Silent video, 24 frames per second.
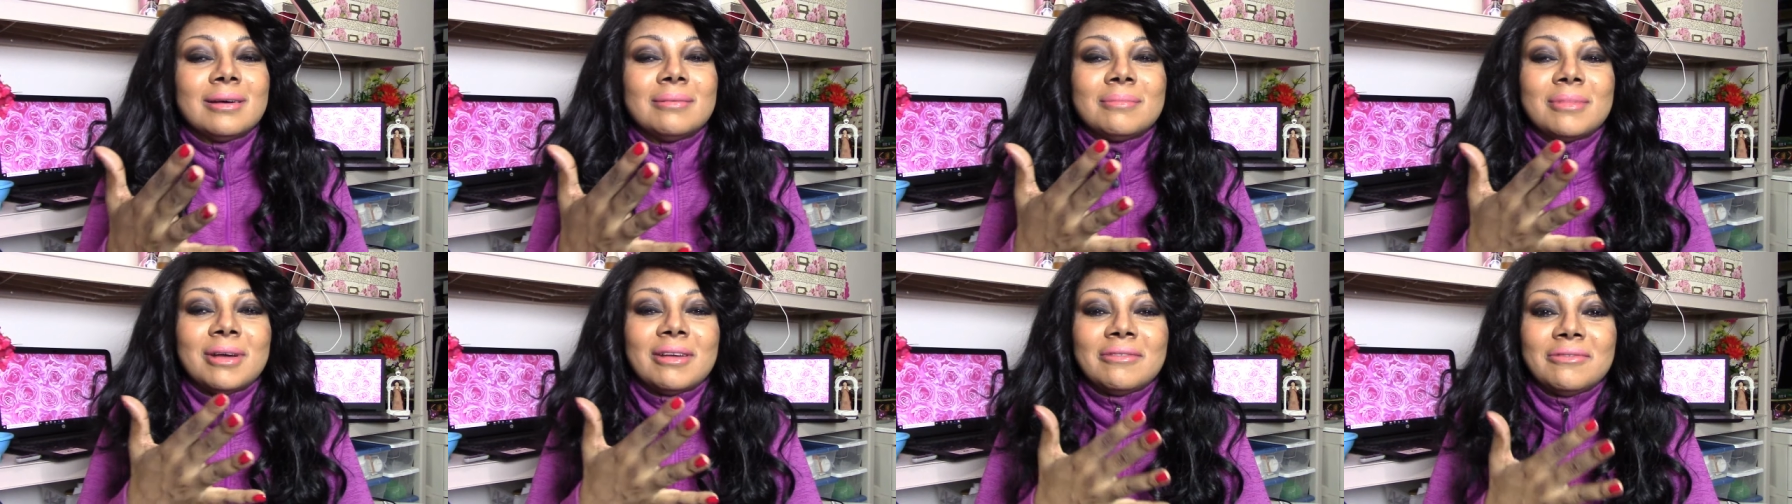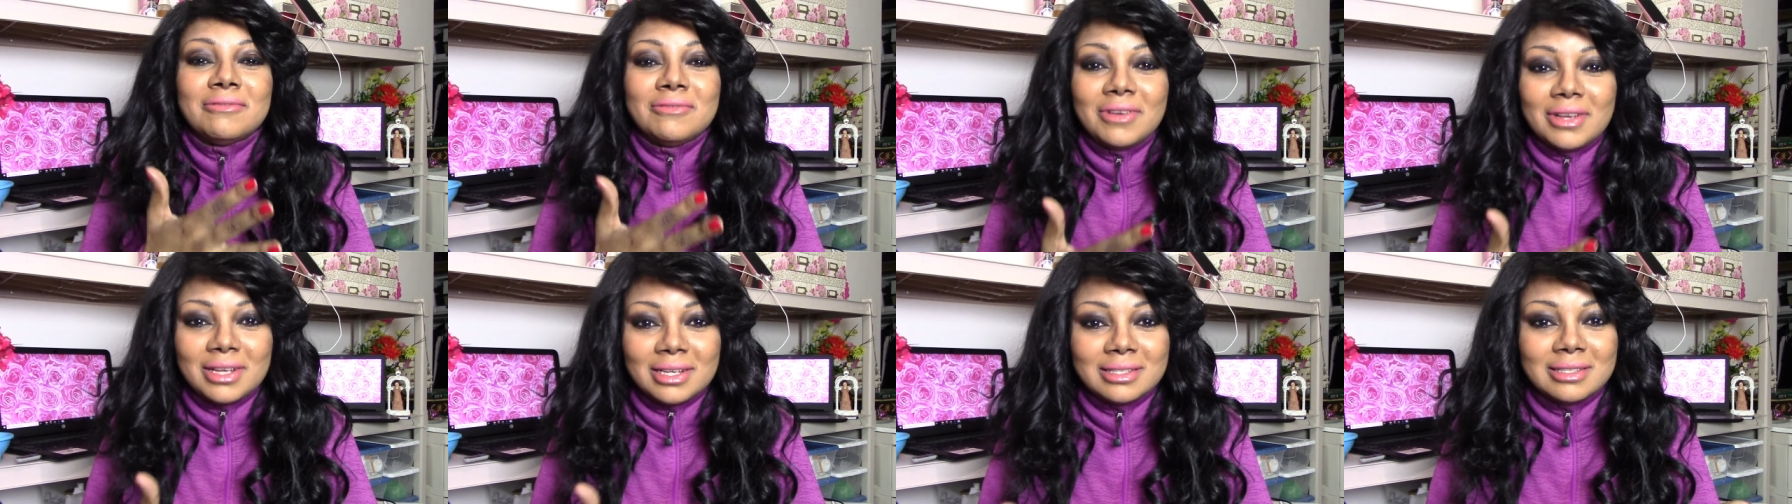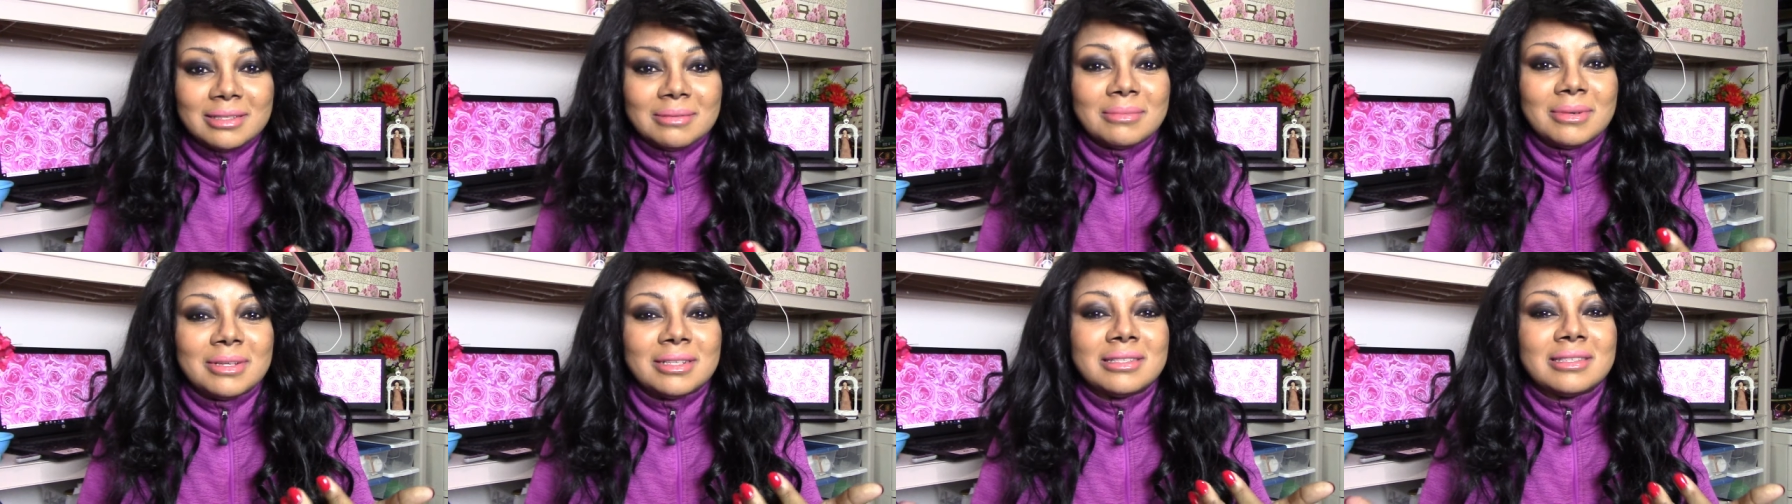my face
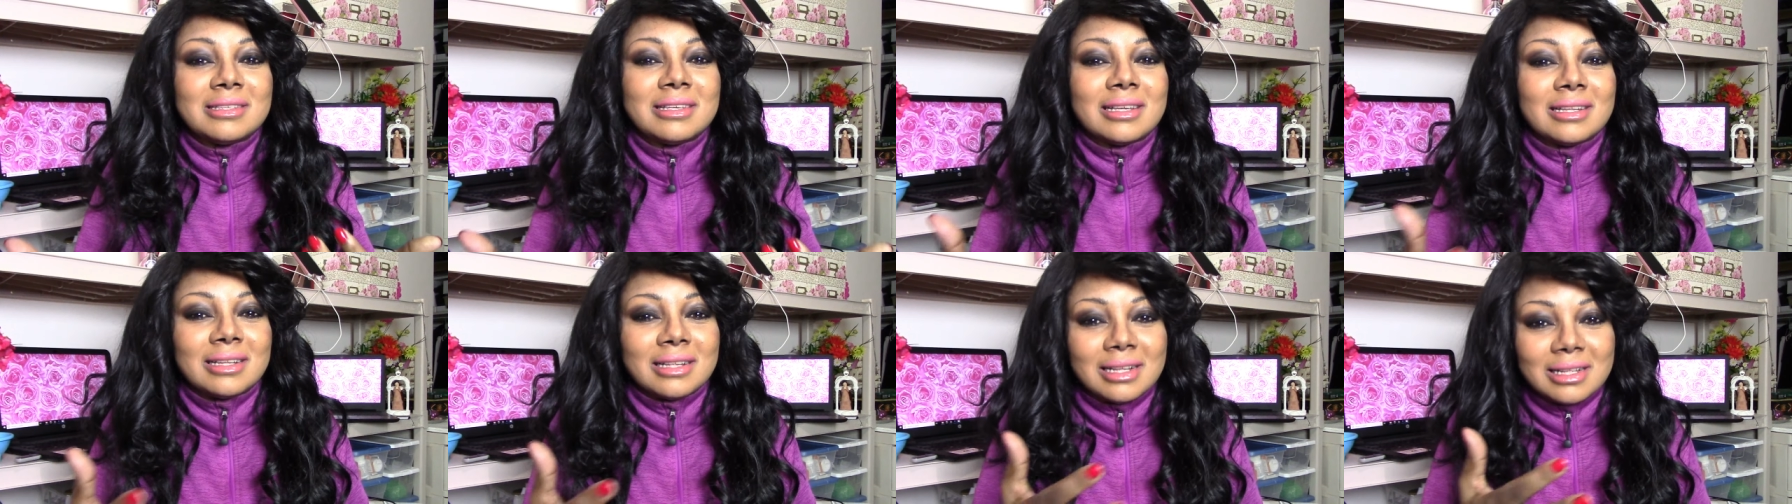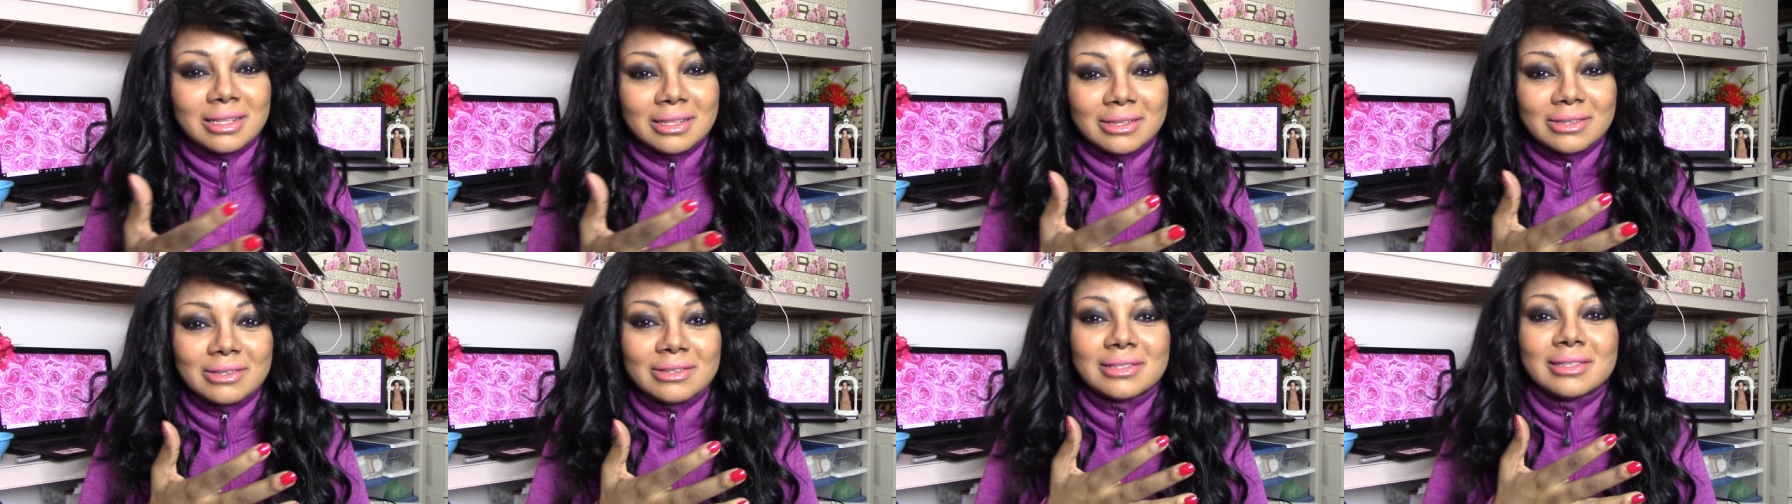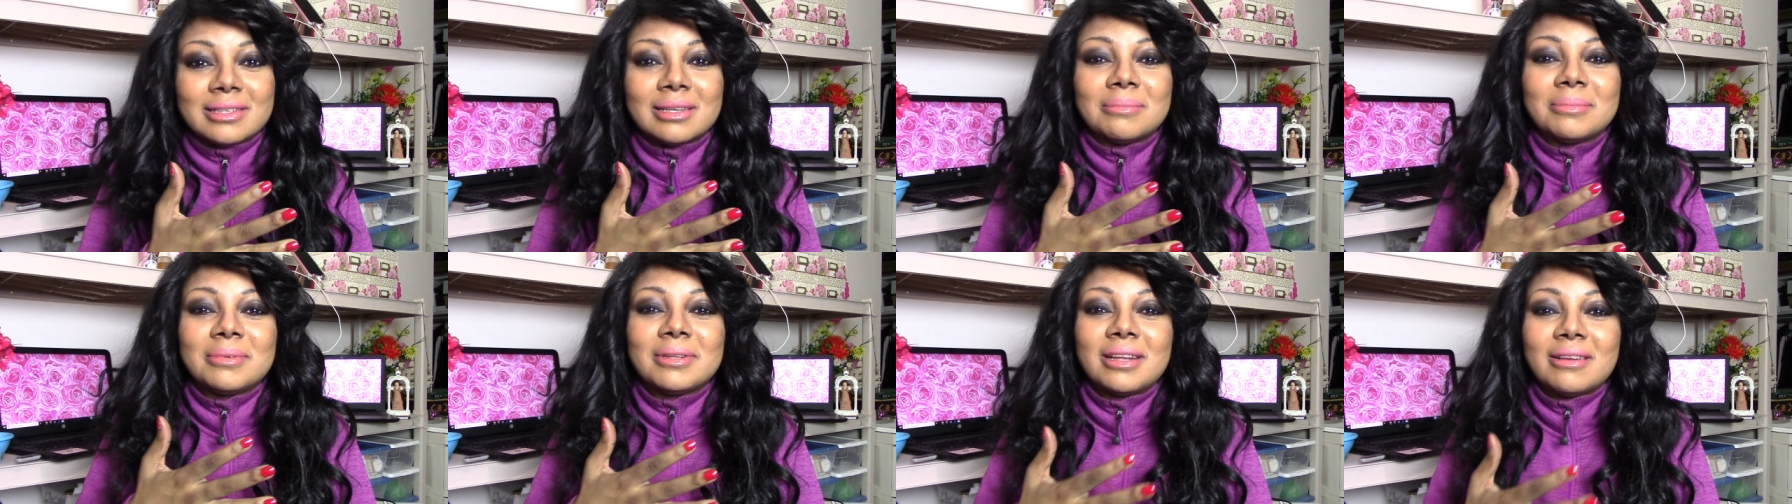and my skin clears
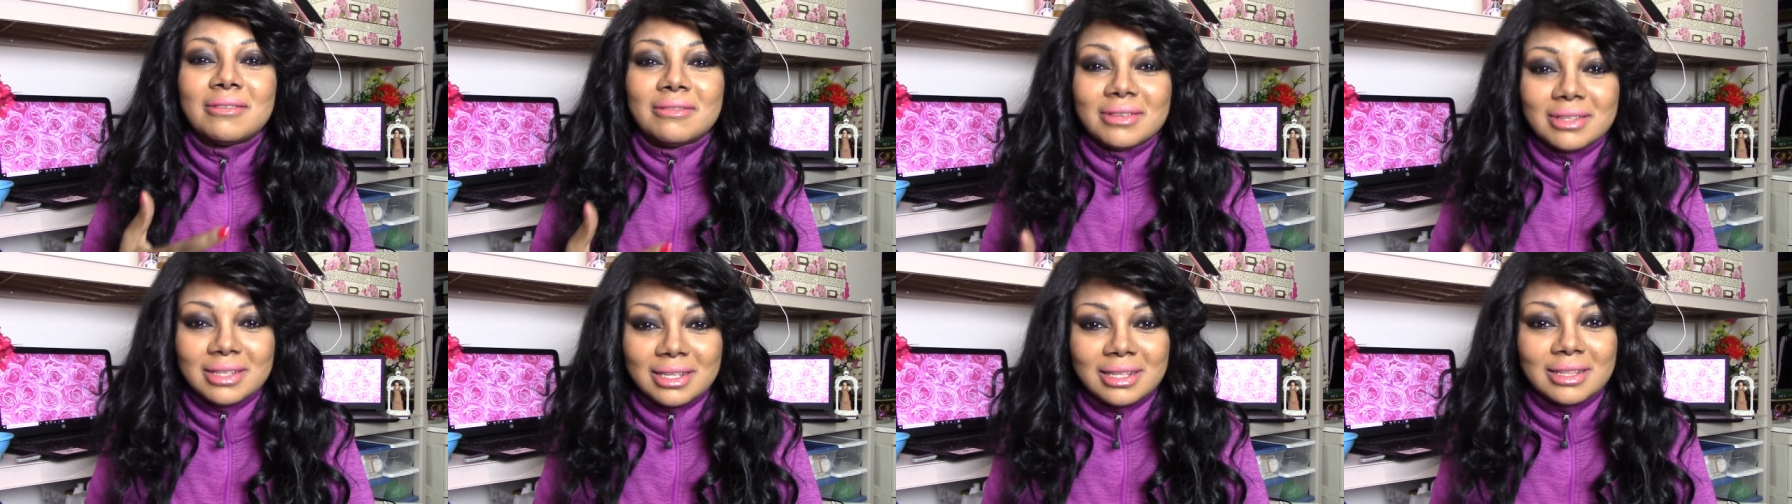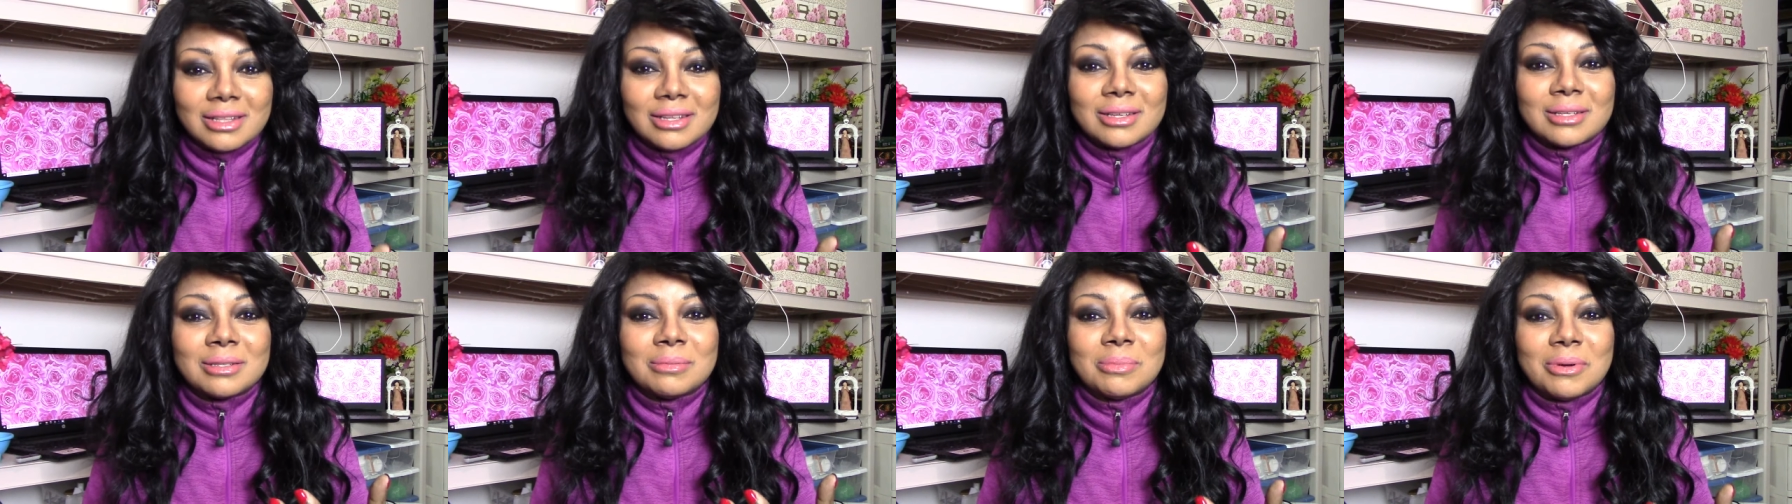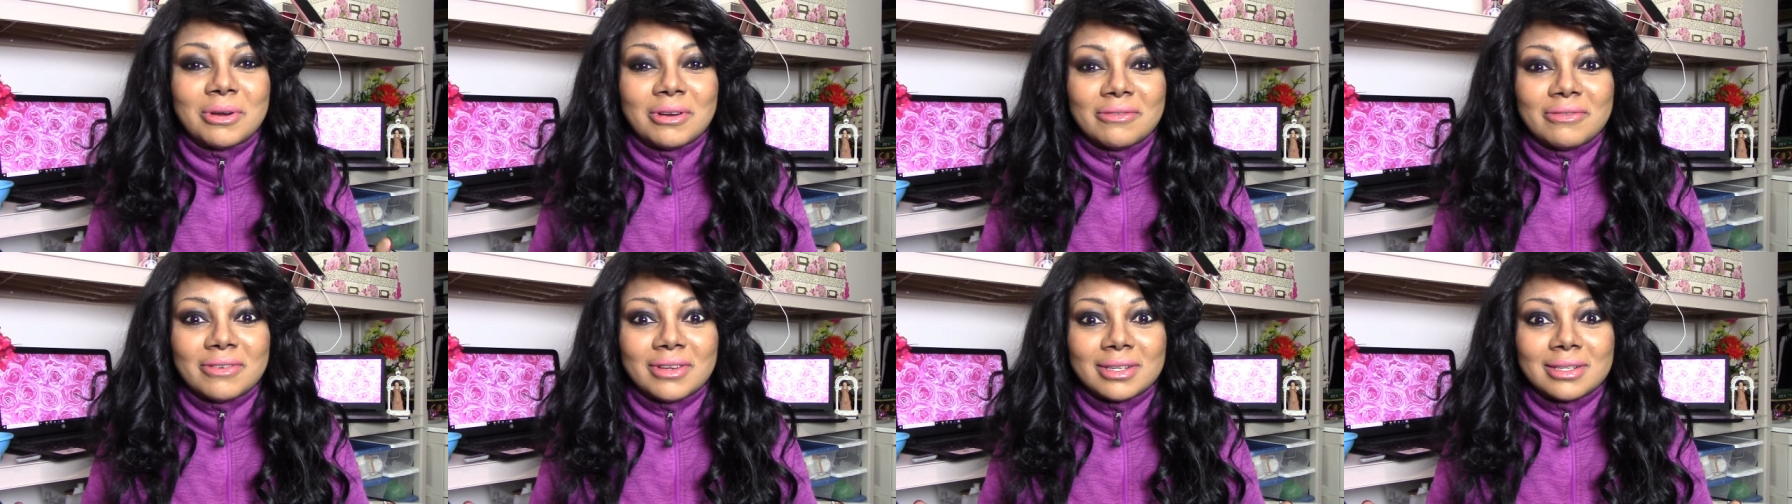up and everything looks
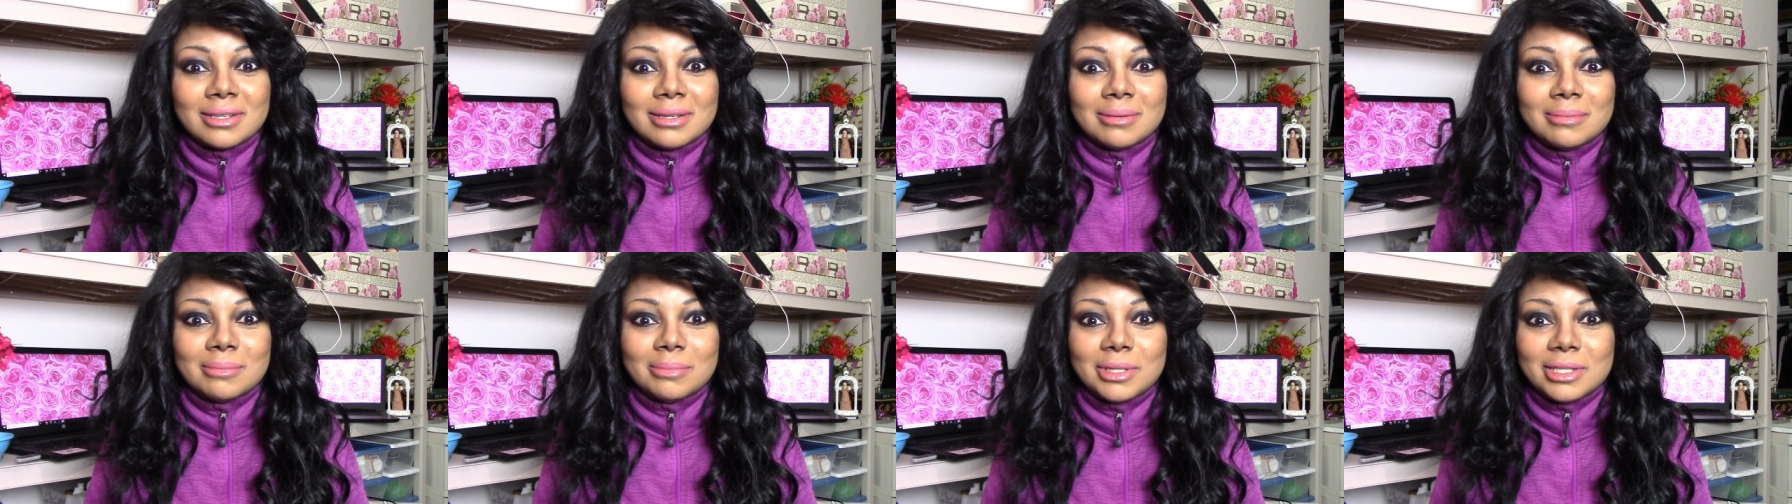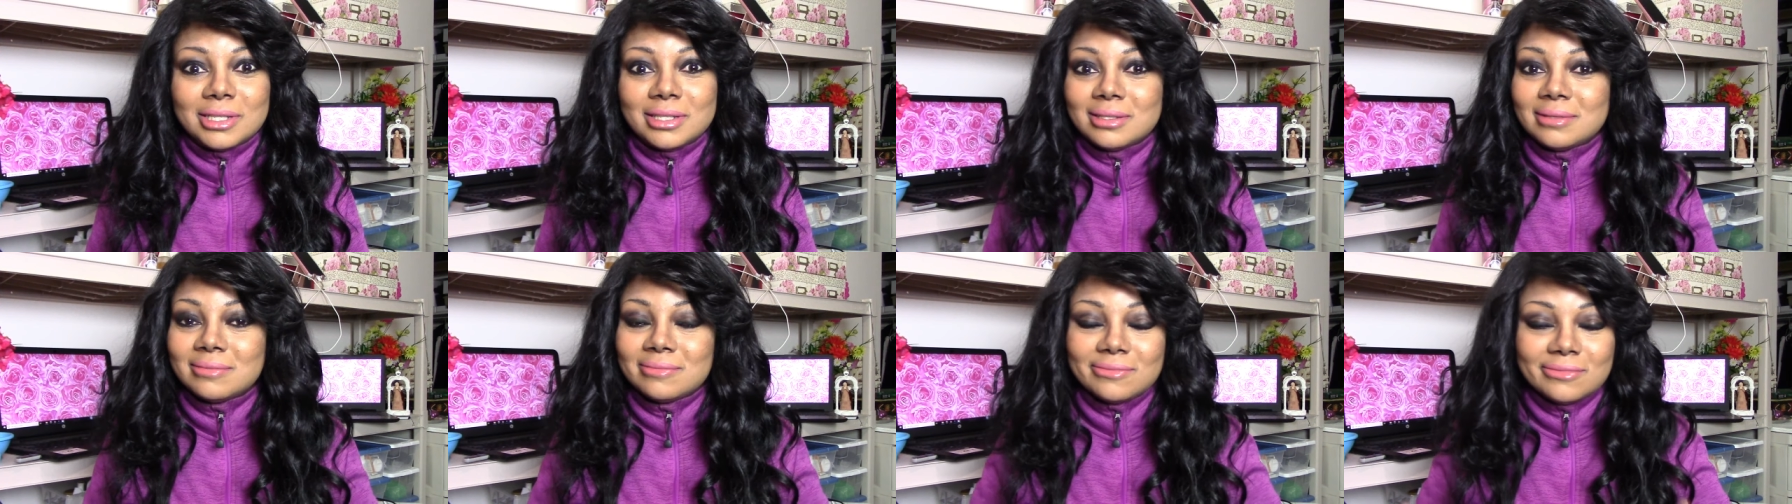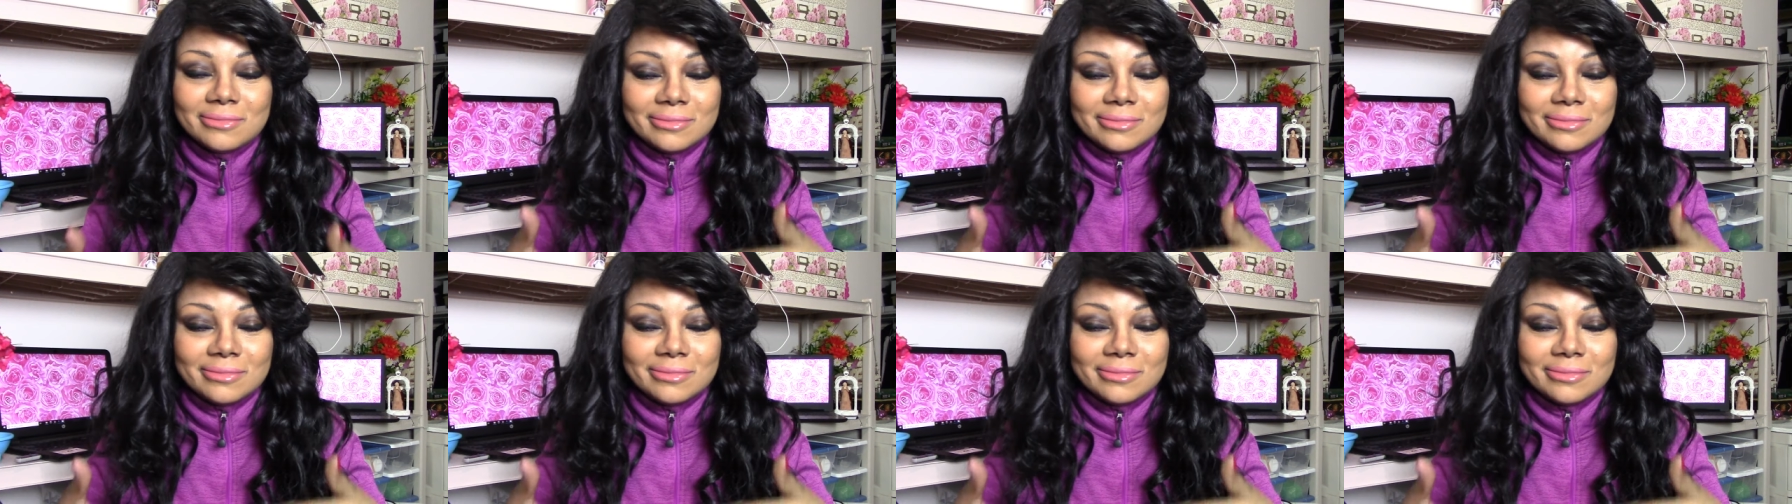perfect, but